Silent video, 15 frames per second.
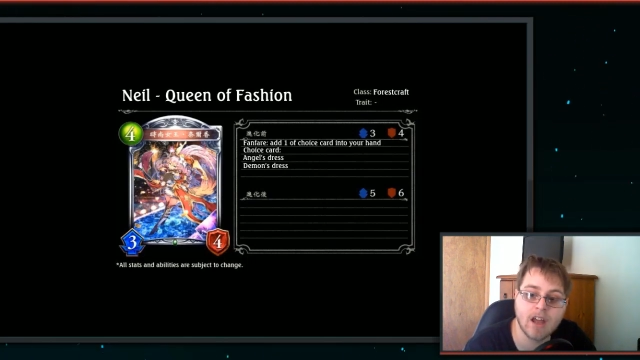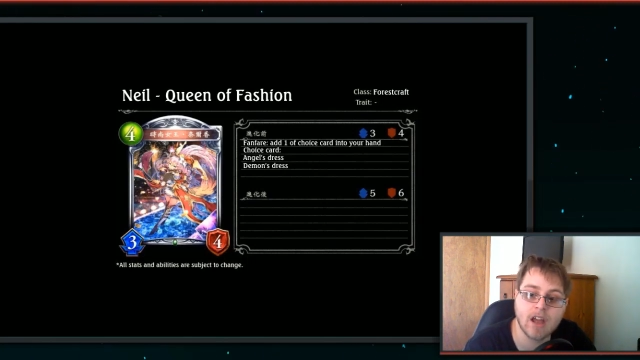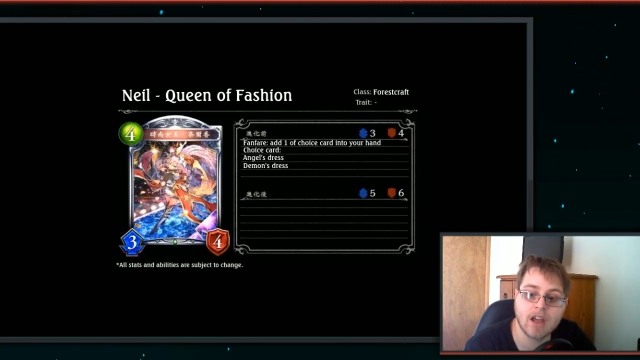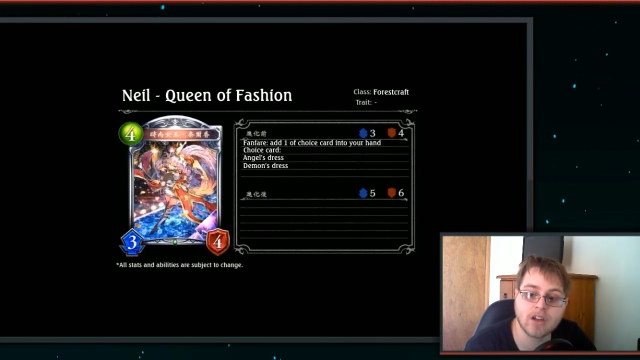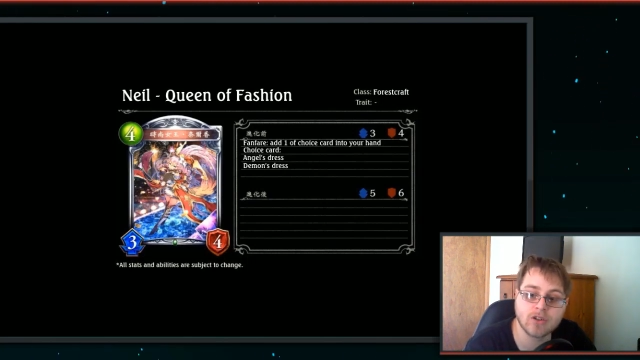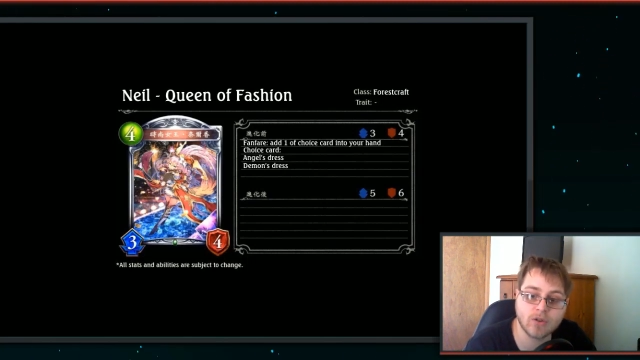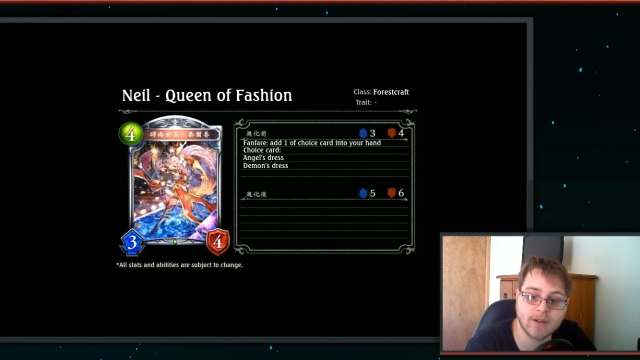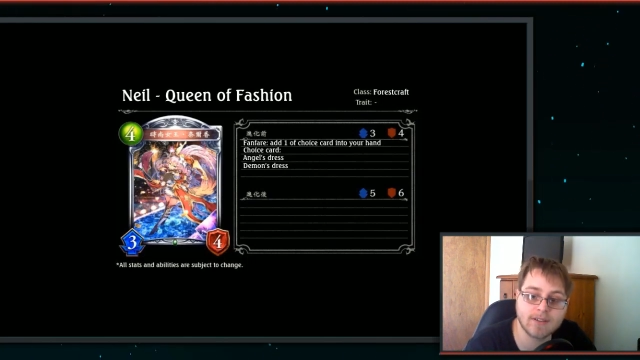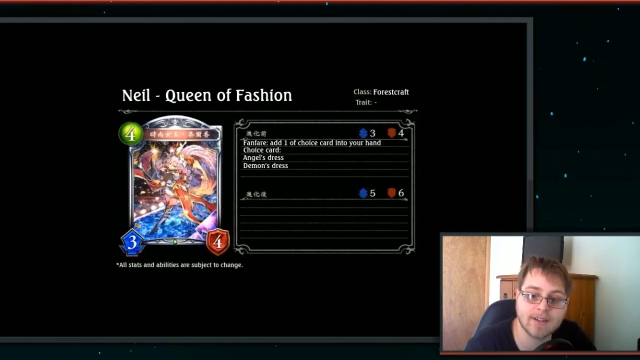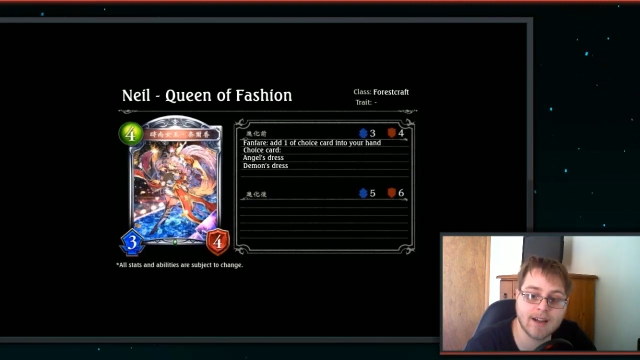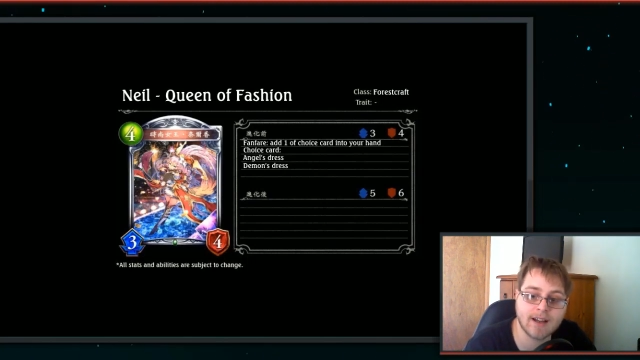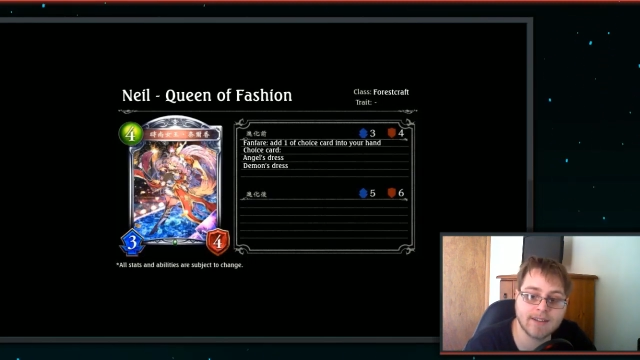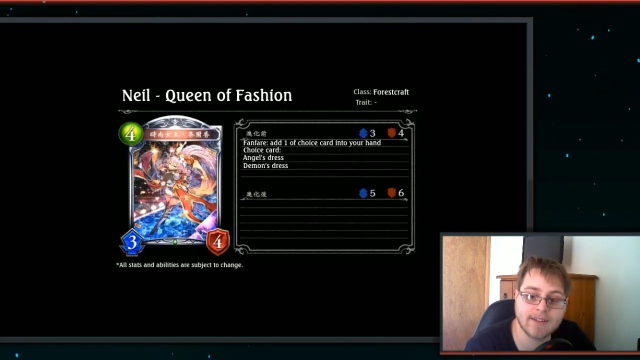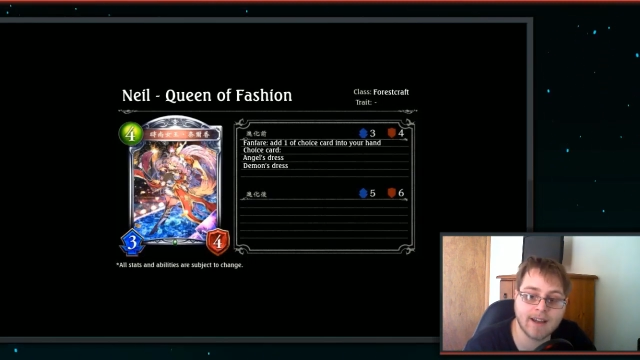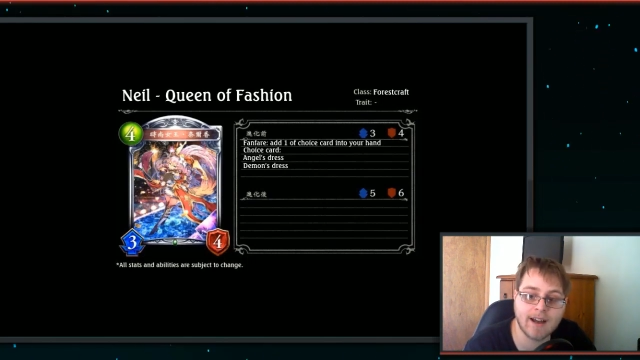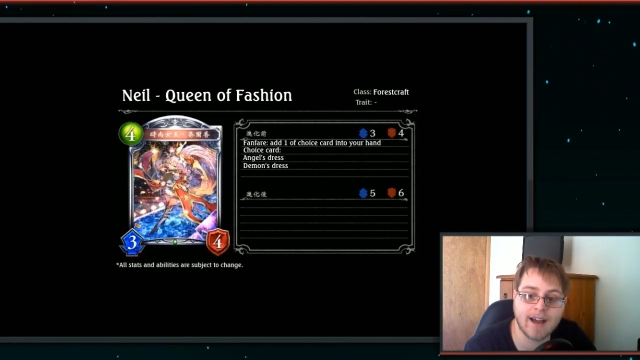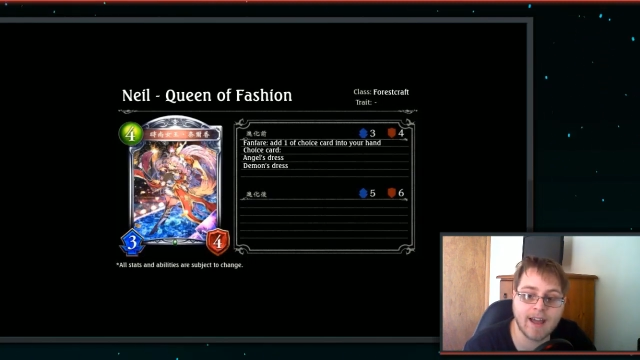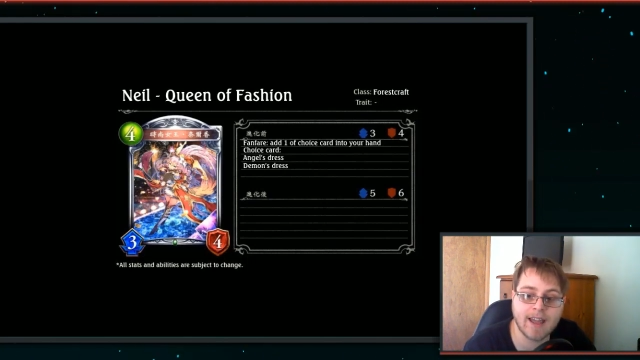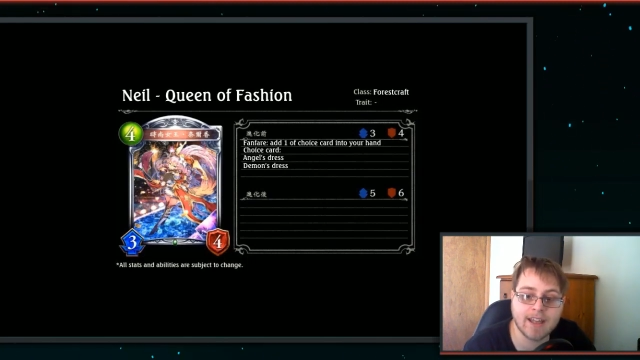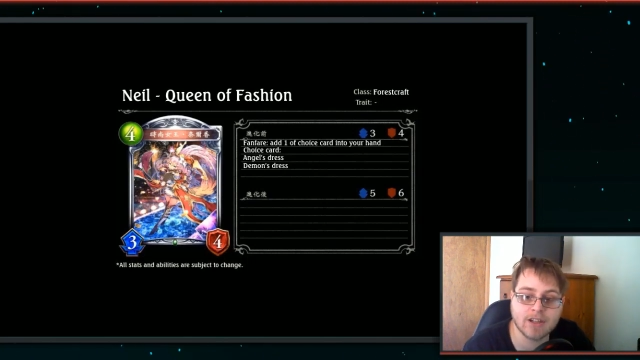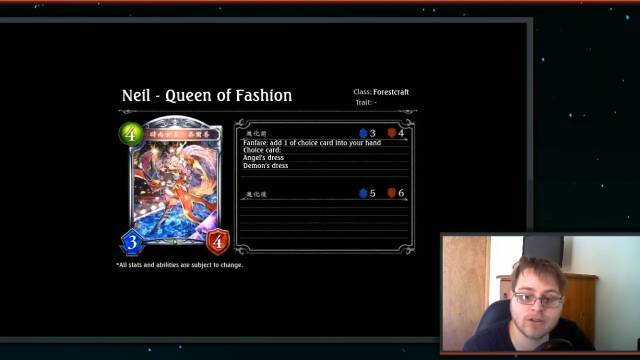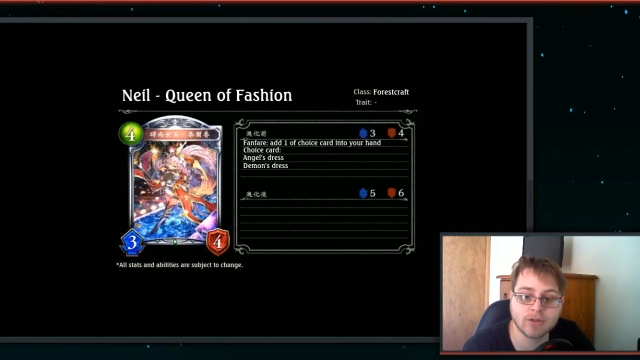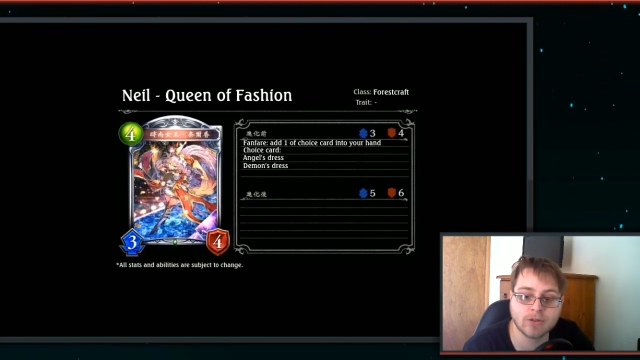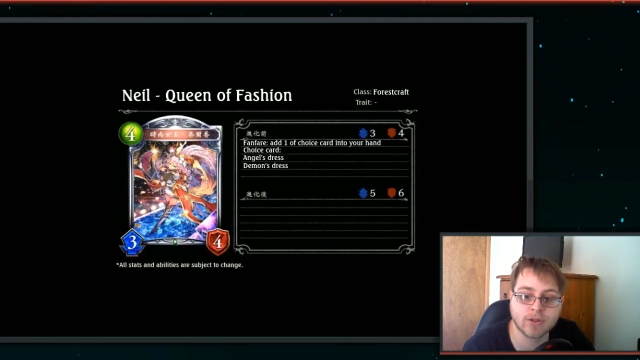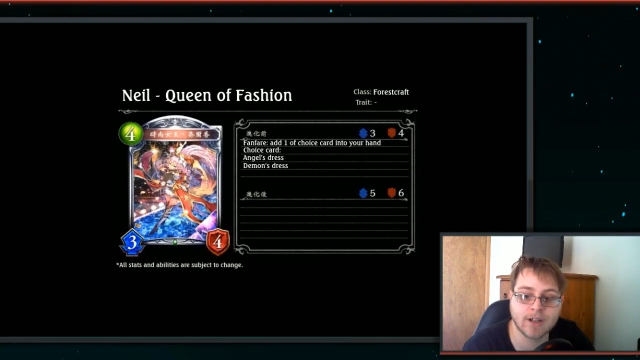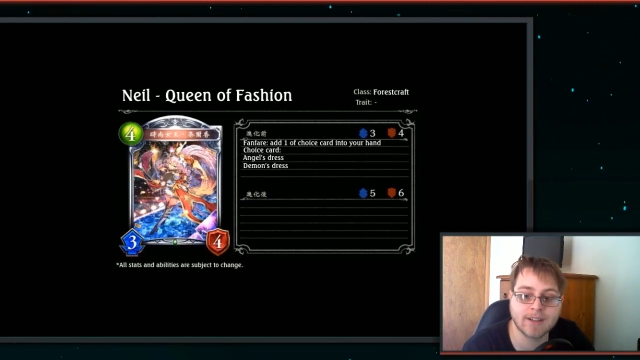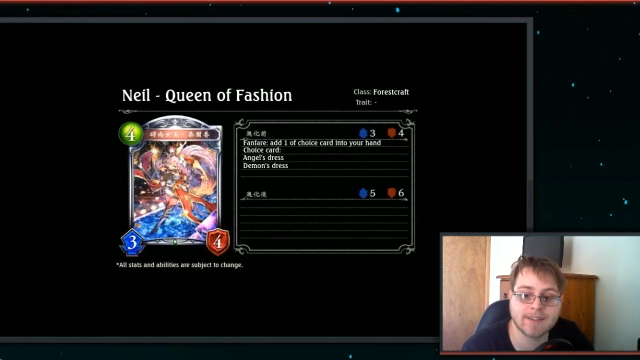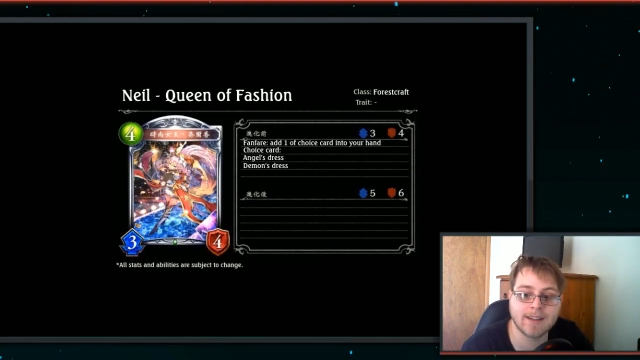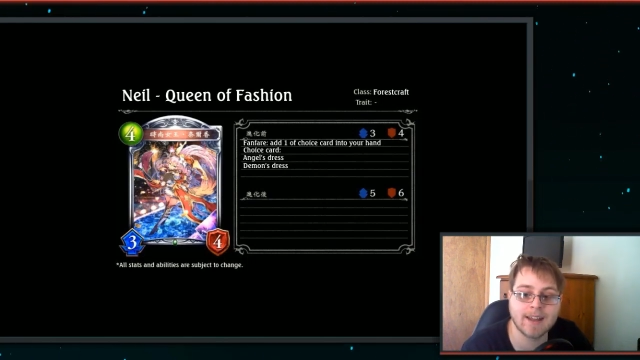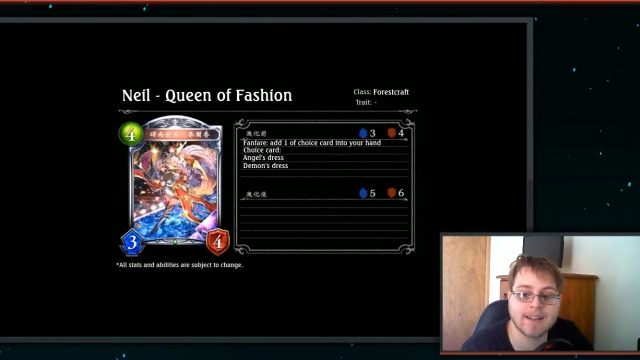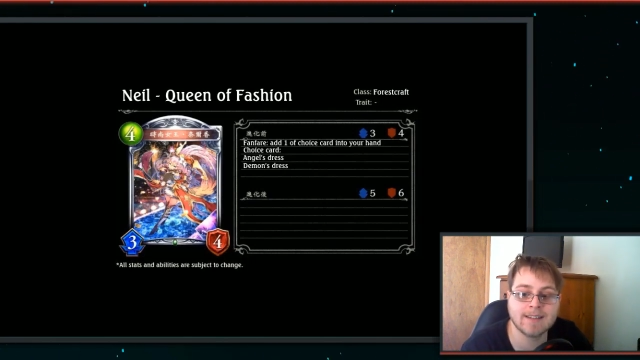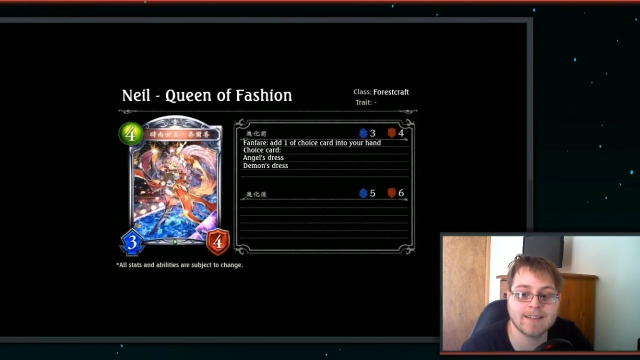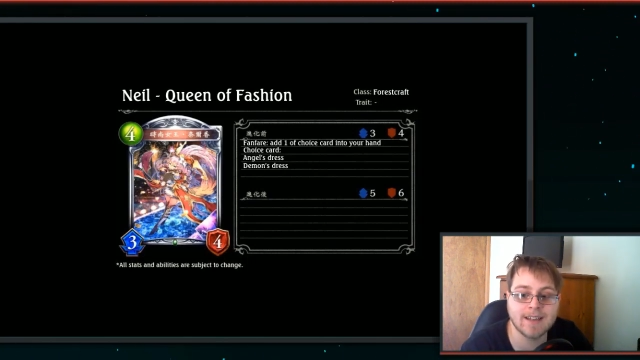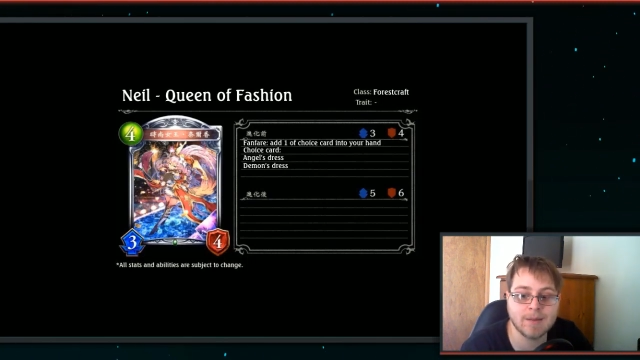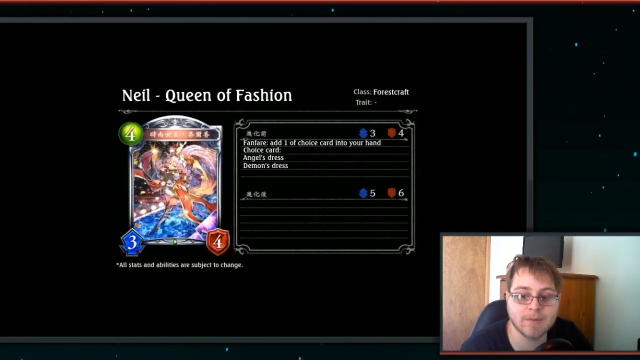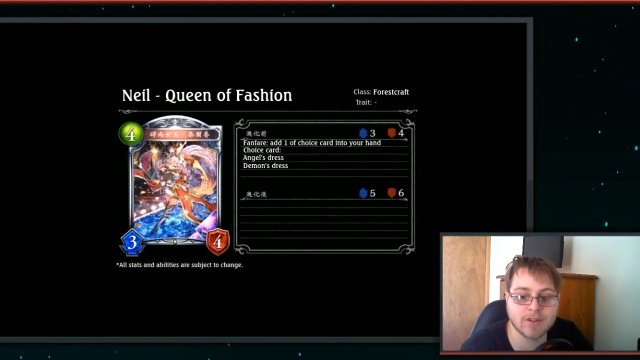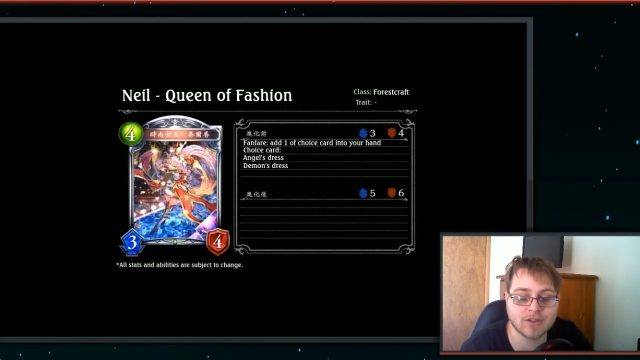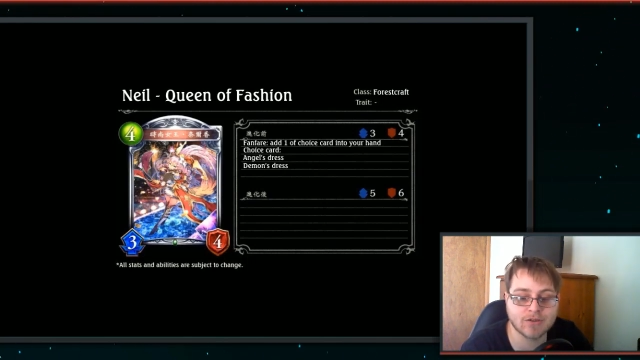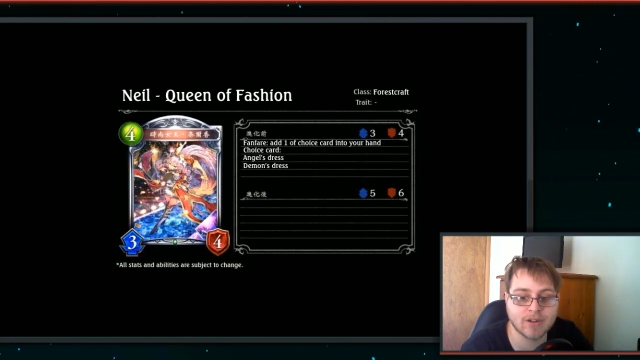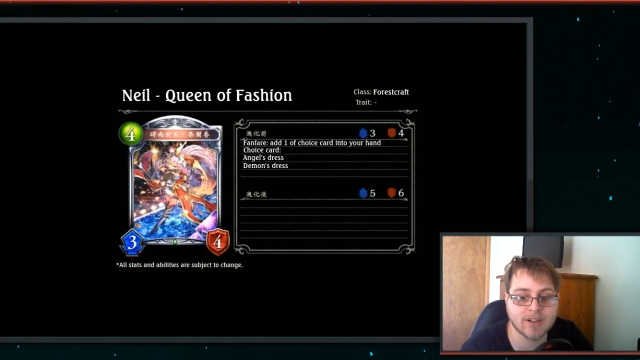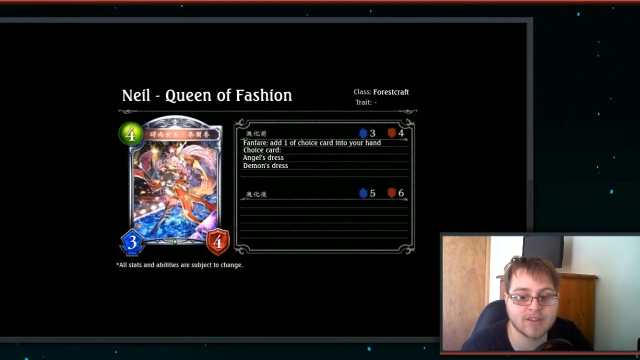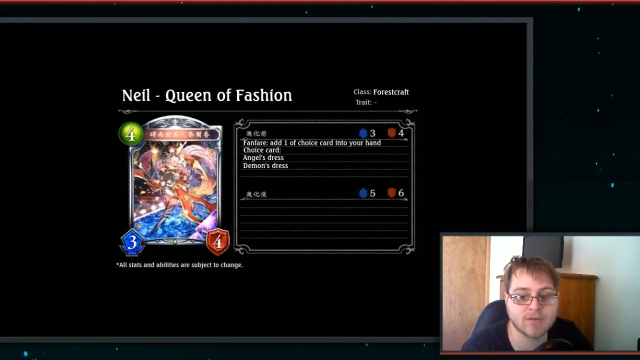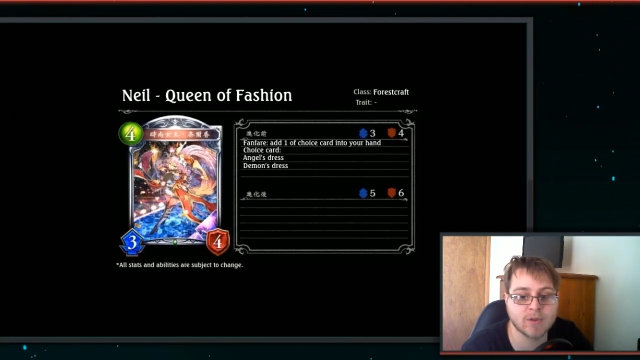Choice cards are Angel Dress and Demon's Dress,